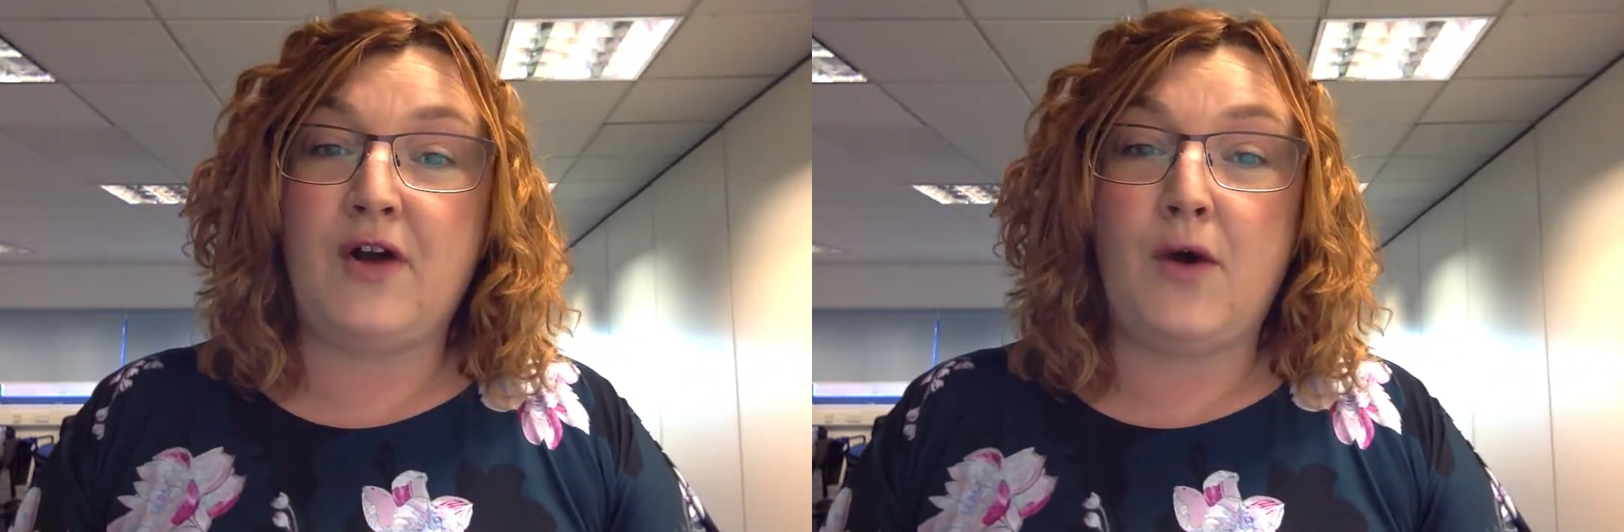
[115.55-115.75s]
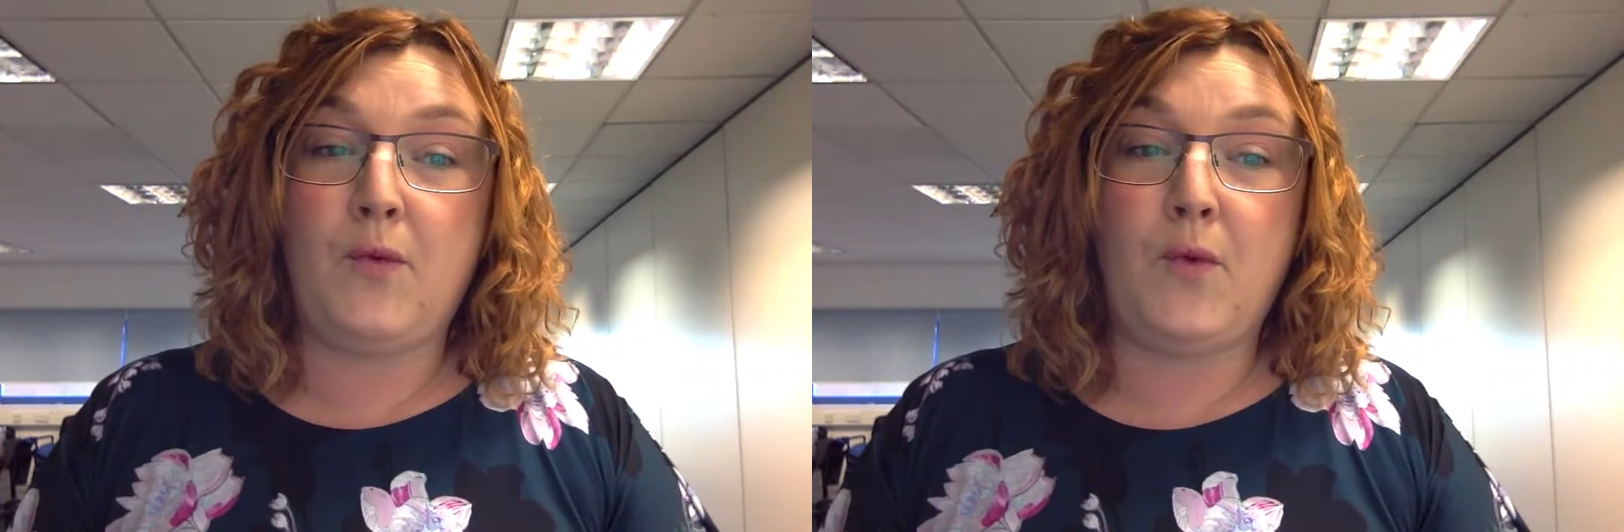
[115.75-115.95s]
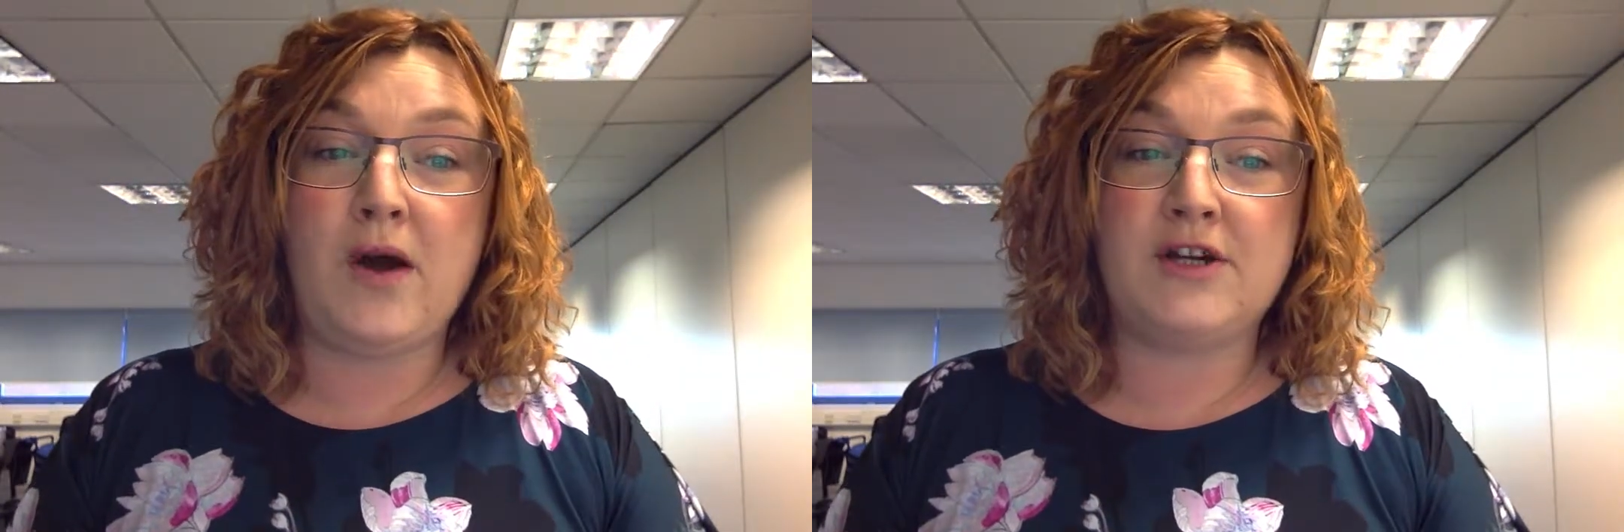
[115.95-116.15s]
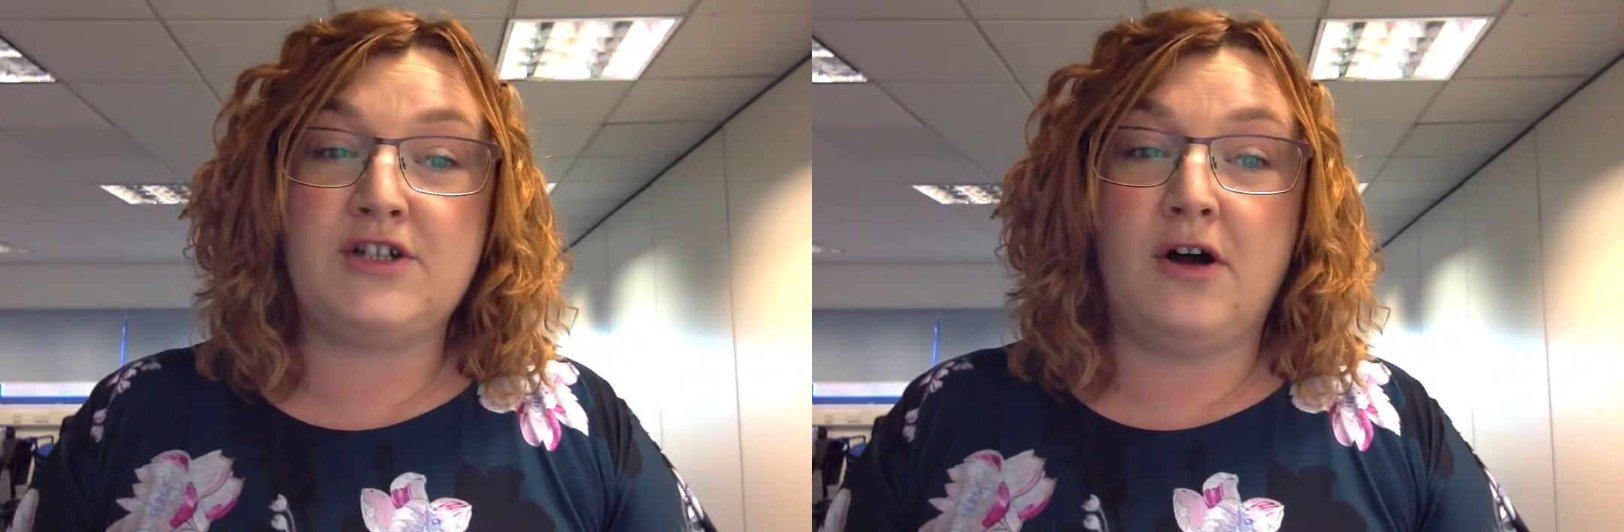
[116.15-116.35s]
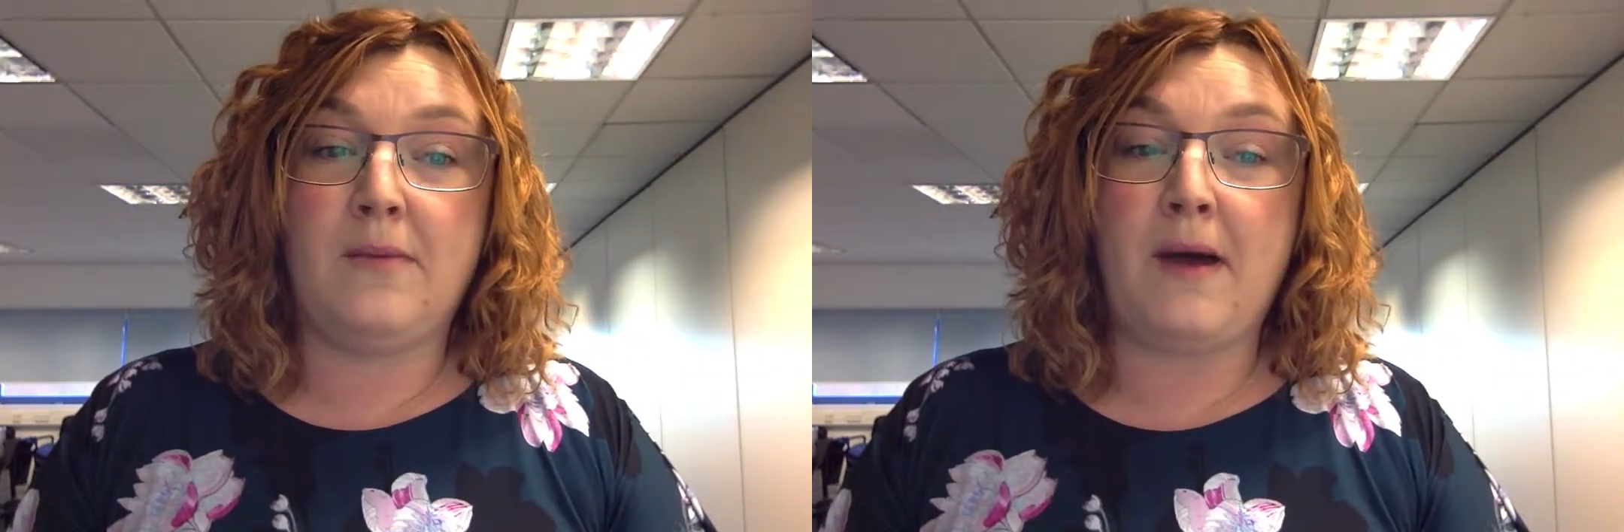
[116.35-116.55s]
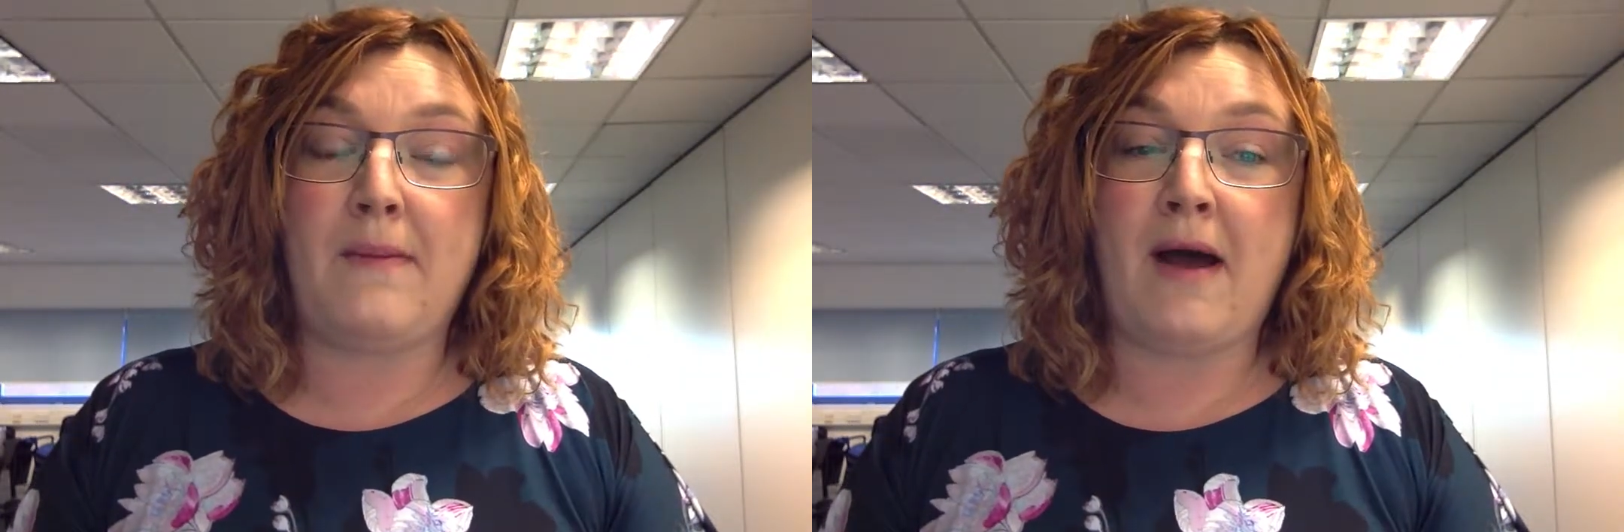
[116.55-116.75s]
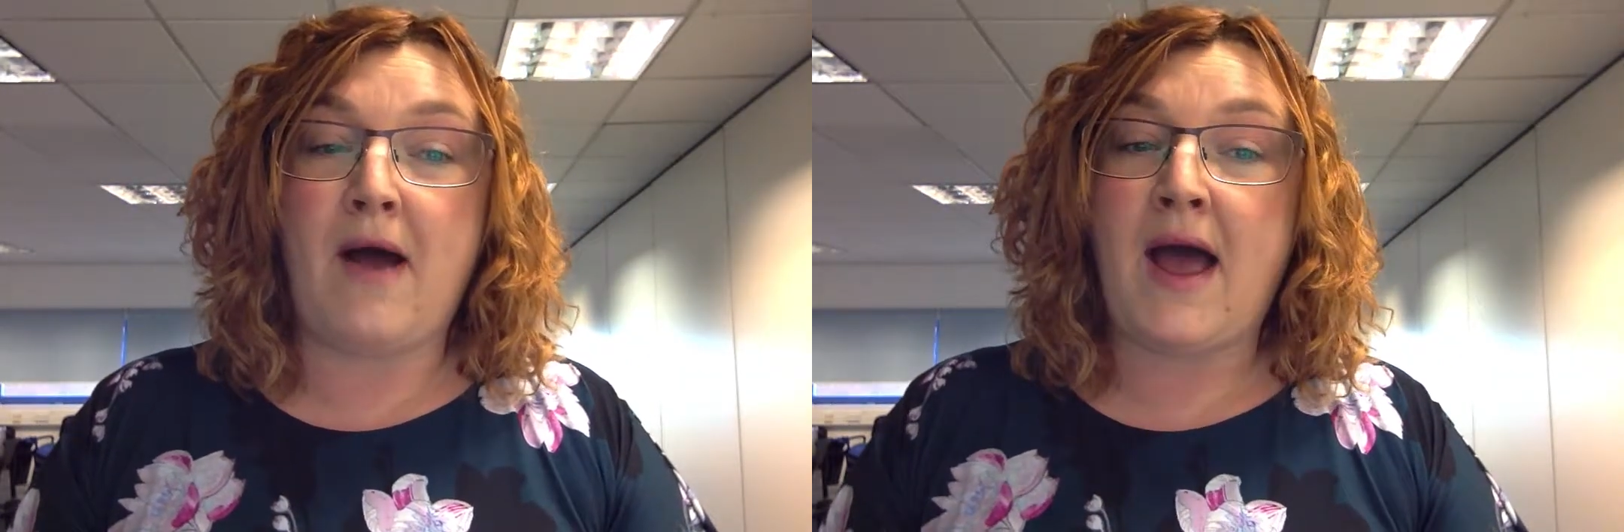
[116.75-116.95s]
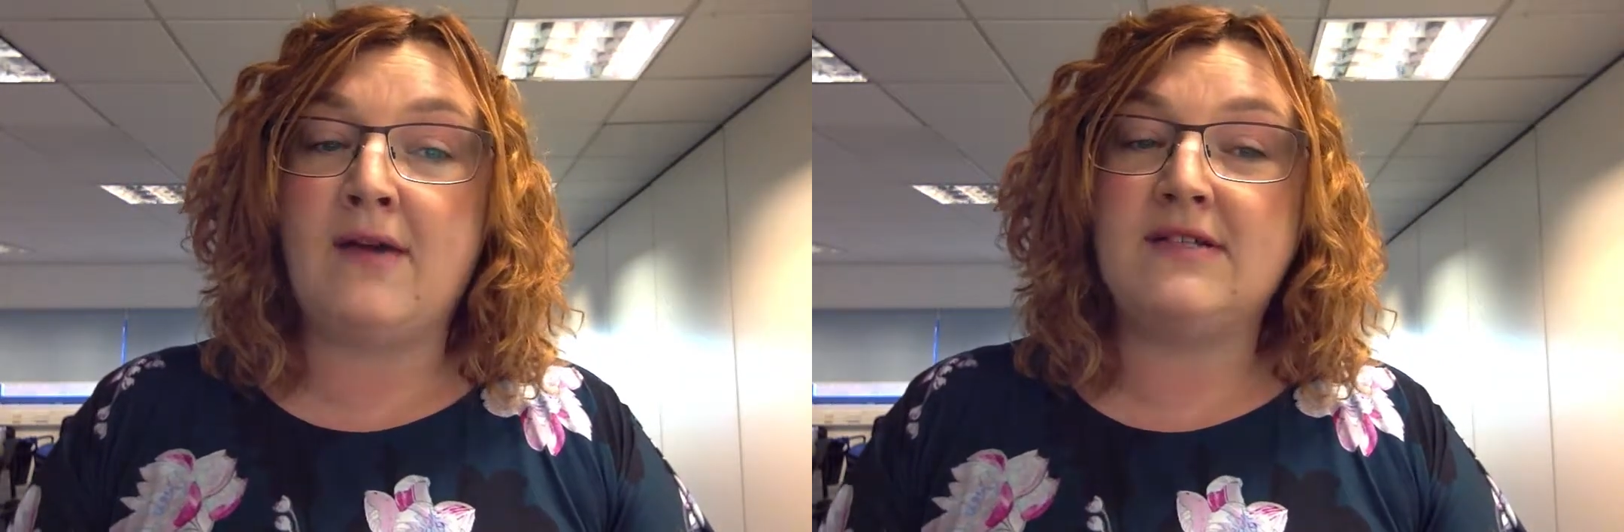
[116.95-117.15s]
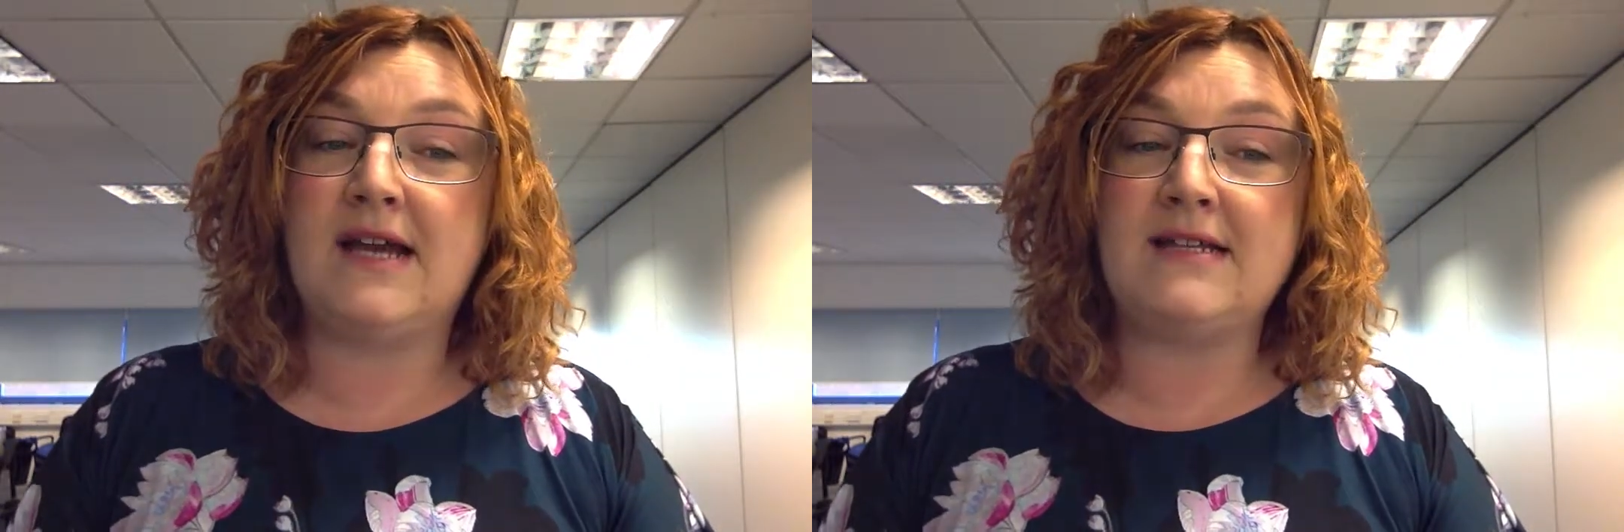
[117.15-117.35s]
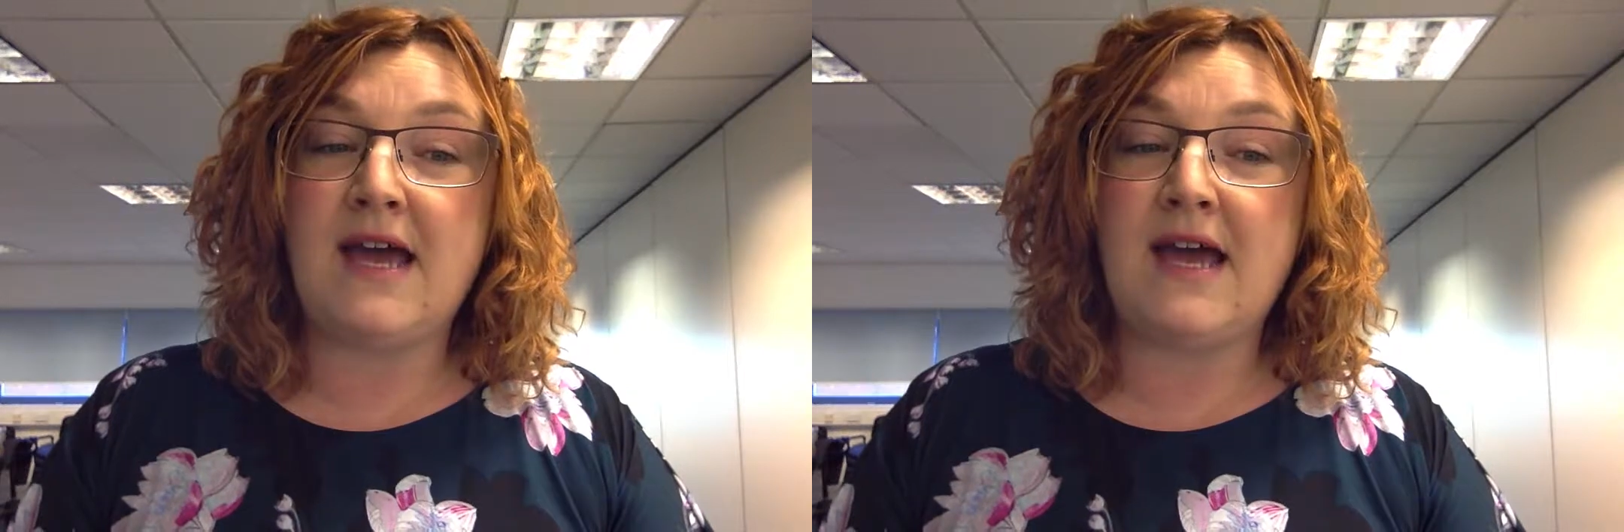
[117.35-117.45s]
a workshop about how to get